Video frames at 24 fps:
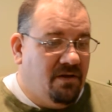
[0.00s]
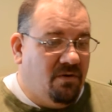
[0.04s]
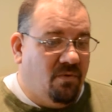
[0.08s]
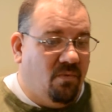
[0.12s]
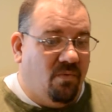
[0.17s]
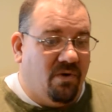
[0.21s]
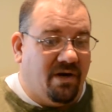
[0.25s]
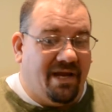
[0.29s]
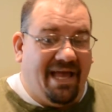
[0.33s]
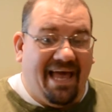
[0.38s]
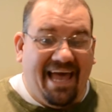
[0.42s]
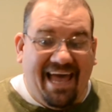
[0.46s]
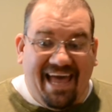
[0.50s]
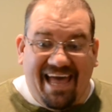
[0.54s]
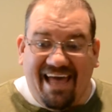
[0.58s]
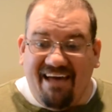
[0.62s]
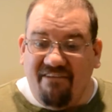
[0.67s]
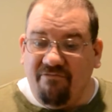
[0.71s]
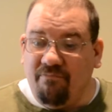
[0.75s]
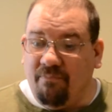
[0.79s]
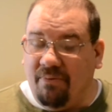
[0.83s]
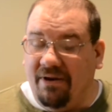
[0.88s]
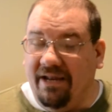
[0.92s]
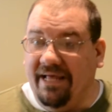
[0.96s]
We
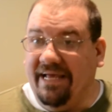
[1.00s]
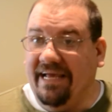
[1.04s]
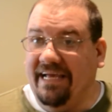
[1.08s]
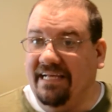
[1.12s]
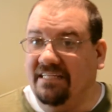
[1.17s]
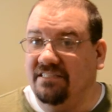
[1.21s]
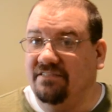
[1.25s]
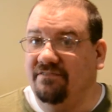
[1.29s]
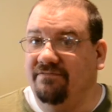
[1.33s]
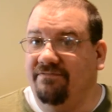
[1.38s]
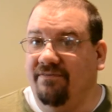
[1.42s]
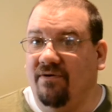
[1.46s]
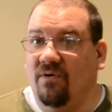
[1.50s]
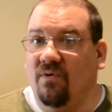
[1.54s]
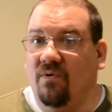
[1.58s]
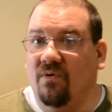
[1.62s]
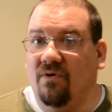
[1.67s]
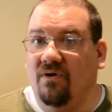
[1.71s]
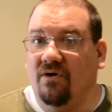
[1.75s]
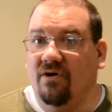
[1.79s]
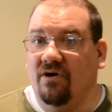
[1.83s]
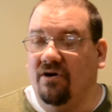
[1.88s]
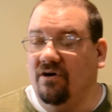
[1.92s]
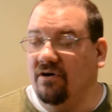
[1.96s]
have plans
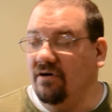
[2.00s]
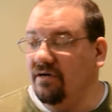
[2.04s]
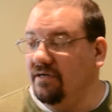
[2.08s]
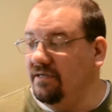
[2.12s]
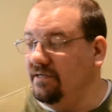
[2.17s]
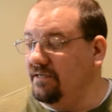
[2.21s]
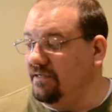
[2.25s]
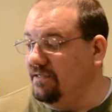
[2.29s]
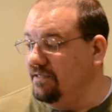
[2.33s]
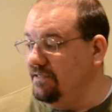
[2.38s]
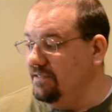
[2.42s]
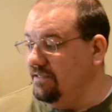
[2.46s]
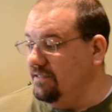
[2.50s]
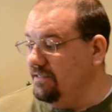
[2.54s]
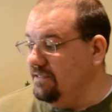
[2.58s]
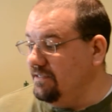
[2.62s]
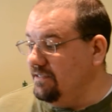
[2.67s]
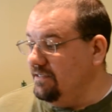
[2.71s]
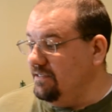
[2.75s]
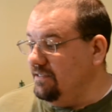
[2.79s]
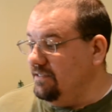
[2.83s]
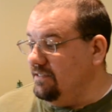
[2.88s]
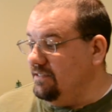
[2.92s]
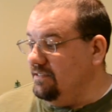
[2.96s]
for
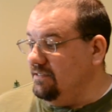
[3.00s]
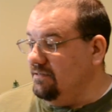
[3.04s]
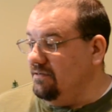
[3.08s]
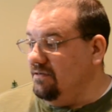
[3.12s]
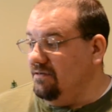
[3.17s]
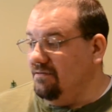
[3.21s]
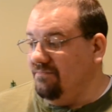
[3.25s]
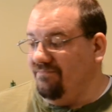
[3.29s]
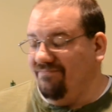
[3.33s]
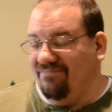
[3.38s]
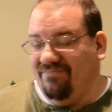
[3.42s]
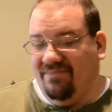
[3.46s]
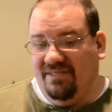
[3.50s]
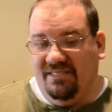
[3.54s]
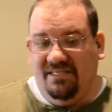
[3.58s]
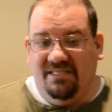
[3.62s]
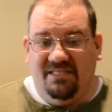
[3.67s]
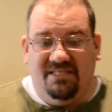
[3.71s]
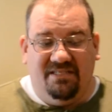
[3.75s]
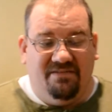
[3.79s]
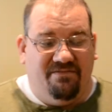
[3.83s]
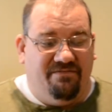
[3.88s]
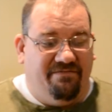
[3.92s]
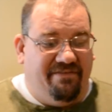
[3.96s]

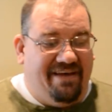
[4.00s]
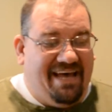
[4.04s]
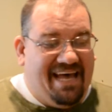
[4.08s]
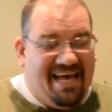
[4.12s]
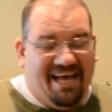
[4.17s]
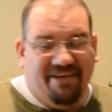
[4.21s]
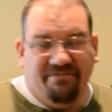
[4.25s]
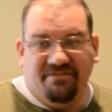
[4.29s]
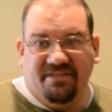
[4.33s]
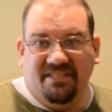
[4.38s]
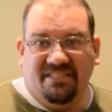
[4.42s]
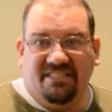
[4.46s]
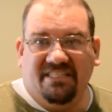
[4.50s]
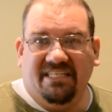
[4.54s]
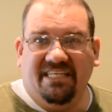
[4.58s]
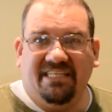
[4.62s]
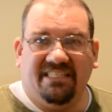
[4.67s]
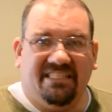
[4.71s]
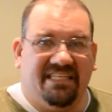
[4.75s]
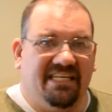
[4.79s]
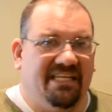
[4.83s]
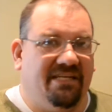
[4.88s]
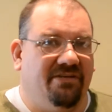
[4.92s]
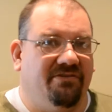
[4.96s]
5 to
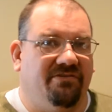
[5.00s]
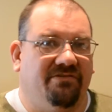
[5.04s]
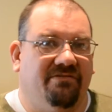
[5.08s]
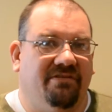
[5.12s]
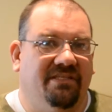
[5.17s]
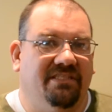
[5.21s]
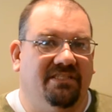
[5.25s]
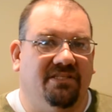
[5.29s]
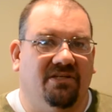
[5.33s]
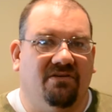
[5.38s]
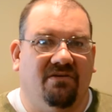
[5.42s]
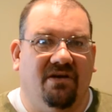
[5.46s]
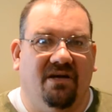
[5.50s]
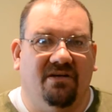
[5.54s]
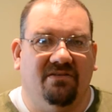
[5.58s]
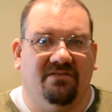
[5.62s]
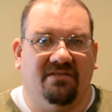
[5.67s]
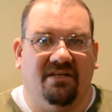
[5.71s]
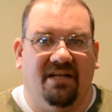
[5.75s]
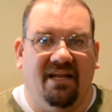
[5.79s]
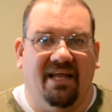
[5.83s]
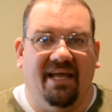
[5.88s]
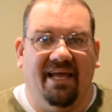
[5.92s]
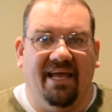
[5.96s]
6 industries
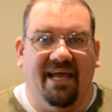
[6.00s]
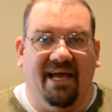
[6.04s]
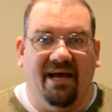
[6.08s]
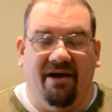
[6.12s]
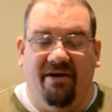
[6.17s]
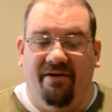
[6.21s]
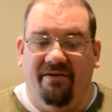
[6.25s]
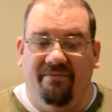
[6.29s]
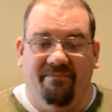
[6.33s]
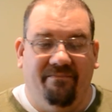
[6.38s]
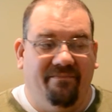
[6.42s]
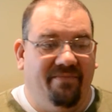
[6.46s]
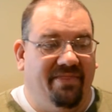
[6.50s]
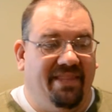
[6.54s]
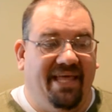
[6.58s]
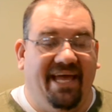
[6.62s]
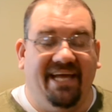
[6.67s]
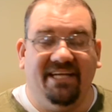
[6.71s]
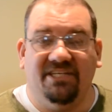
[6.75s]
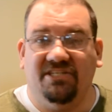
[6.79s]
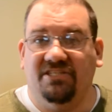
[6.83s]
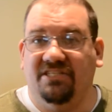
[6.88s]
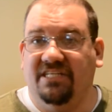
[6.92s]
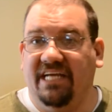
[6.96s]
across the layout.
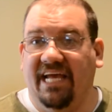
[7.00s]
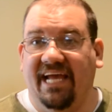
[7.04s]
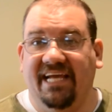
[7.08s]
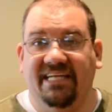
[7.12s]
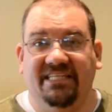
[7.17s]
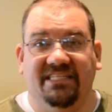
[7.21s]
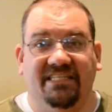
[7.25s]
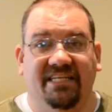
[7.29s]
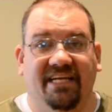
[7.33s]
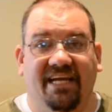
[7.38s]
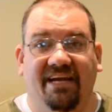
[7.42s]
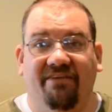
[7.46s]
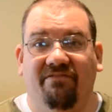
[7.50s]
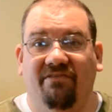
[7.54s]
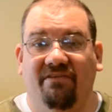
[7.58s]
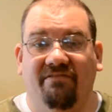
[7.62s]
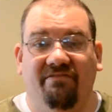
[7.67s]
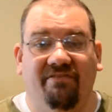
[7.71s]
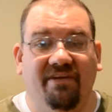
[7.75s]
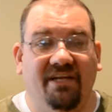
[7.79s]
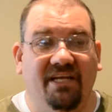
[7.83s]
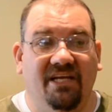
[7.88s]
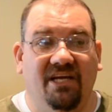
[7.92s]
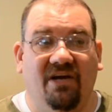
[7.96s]
That's changing
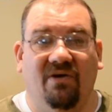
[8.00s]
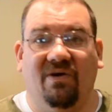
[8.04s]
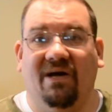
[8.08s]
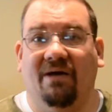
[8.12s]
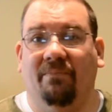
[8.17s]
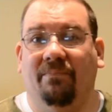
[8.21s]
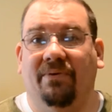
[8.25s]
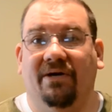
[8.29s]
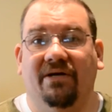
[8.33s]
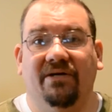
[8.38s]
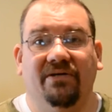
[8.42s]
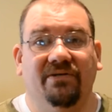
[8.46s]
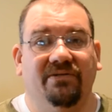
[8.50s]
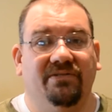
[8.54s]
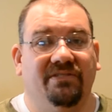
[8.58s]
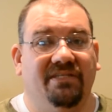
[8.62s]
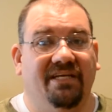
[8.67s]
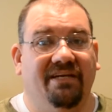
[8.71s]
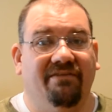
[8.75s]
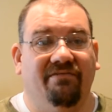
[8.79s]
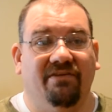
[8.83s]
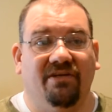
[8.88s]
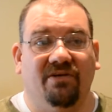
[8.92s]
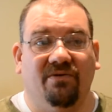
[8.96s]
every video I post,
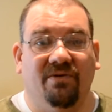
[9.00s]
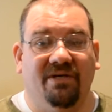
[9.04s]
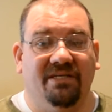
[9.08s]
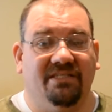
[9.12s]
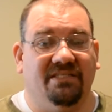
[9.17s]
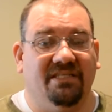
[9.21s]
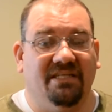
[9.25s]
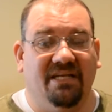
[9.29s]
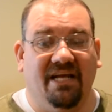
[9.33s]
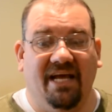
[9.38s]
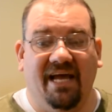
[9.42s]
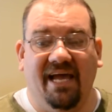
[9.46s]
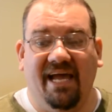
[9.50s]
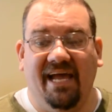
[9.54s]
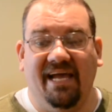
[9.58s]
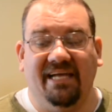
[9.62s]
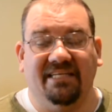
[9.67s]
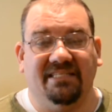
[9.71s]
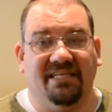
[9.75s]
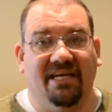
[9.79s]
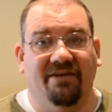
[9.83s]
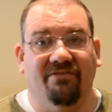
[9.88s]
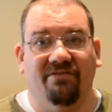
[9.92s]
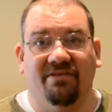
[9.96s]
every question I
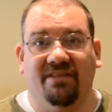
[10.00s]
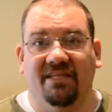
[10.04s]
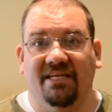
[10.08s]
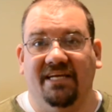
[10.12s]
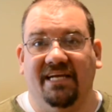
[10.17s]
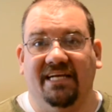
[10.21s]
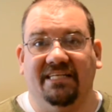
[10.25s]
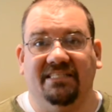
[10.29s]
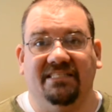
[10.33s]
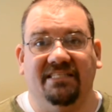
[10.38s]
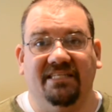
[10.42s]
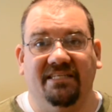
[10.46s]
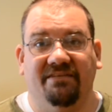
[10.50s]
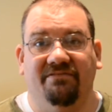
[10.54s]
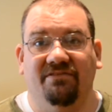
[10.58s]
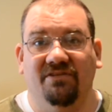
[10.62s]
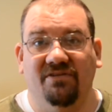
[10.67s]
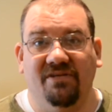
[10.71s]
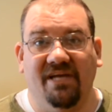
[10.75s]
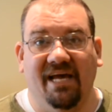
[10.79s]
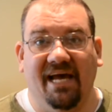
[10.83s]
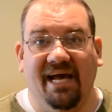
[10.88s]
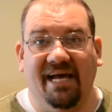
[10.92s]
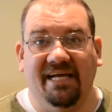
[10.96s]
ask, everything I see of
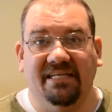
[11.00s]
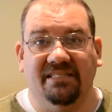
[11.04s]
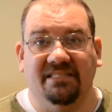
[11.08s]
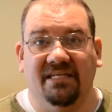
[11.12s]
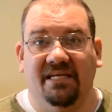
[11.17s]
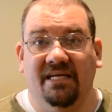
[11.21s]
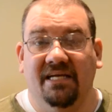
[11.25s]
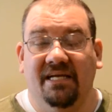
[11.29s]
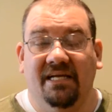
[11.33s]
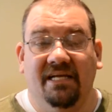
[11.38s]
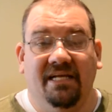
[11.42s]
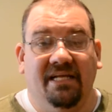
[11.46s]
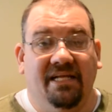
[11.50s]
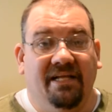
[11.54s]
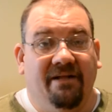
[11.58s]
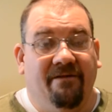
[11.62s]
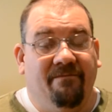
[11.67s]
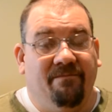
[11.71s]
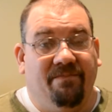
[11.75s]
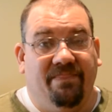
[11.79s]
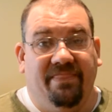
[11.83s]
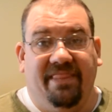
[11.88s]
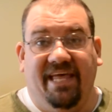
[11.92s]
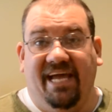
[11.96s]
you guys.
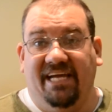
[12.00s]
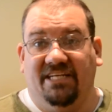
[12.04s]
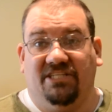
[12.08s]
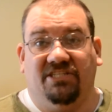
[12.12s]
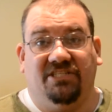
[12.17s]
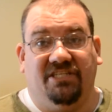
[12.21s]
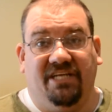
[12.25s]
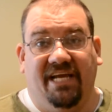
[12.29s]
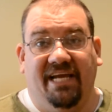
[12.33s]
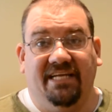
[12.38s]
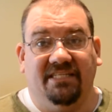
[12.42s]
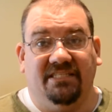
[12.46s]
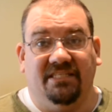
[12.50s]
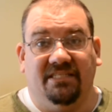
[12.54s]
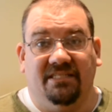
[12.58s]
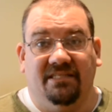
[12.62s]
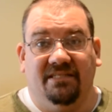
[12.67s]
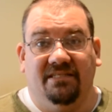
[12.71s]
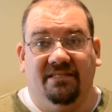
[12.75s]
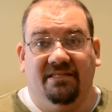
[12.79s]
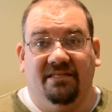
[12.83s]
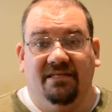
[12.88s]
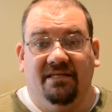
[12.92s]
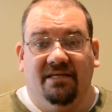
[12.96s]
That's changing.
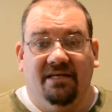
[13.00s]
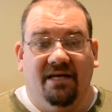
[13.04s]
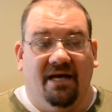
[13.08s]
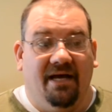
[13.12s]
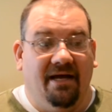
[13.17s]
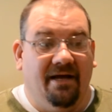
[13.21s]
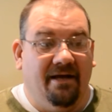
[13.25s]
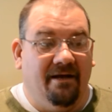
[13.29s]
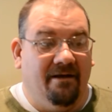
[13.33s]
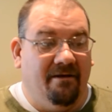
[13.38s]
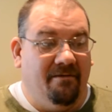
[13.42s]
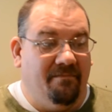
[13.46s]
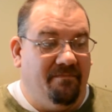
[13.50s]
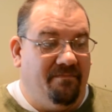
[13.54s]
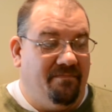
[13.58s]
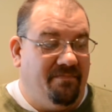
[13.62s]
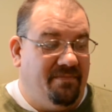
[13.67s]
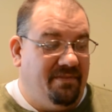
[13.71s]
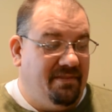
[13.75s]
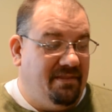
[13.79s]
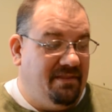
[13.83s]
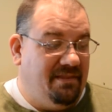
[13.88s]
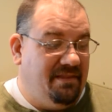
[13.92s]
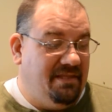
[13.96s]

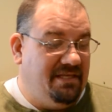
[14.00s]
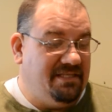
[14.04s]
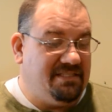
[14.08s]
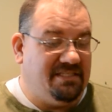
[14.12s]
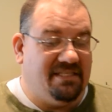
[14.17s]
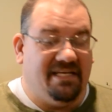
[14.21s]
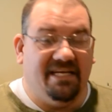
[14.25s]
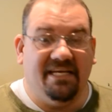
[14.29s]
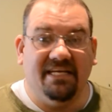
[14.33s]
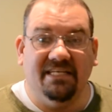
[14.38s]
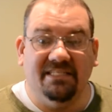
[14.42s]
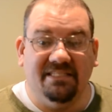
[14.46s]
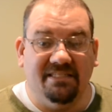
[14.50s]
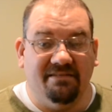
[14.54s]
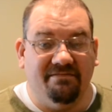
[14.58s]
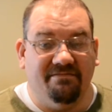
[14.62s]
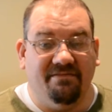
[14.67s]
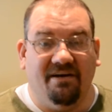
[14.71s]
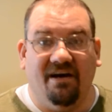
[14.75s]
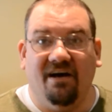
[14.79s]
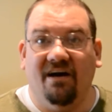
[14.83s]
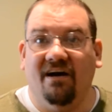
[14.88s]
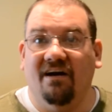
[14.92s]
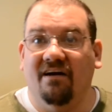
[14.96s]
This thing has
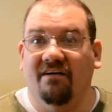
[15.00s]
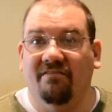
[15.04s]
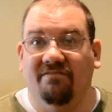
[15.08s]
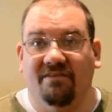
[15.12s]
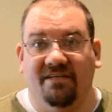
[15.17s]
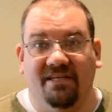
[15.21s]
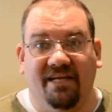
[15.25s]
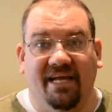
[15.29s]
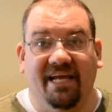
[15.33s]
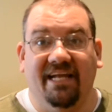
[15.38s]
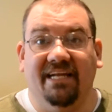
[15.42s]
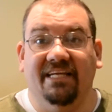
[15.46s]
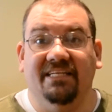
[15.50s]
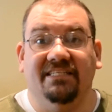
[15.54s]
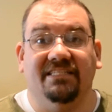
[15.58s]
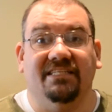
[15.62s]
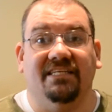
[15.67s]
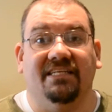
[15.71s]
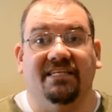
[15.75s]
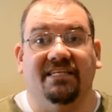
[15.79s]
evolved and is